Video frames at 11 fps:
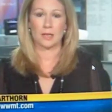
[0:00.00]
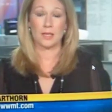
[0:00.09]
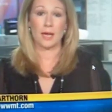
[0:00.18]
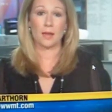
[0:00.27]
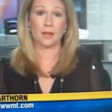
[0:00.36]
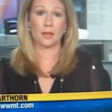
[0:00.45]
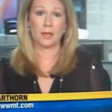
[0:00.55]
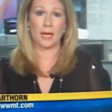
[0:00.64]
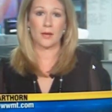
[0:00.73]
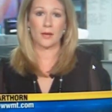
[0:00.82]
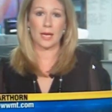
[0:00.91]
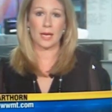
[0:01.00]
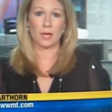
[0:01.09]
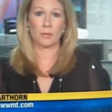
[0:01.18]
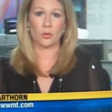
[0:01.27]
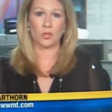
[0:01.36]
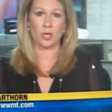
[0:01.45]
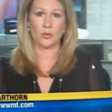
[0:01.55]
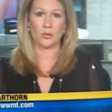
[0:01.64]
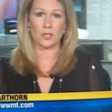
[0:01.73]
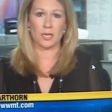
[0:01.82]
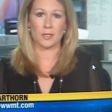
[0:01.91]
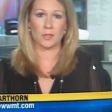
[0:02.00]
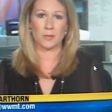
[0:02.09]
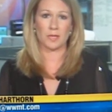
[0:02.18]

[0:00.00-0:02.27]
The Allegan County Animal Shelter tells